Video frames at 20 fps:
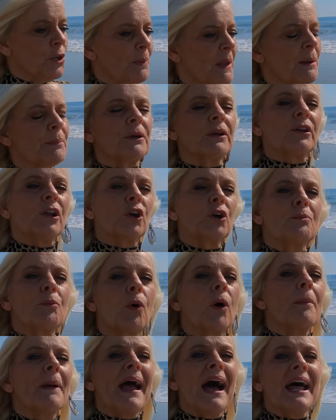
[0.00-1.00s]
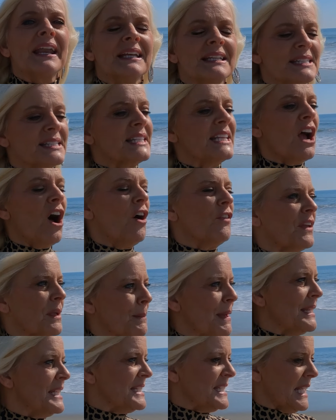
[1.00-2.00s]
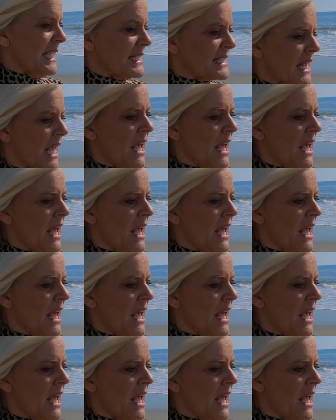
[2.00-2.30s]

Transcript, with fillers: you'll be able to learn more about it and see all the amenities.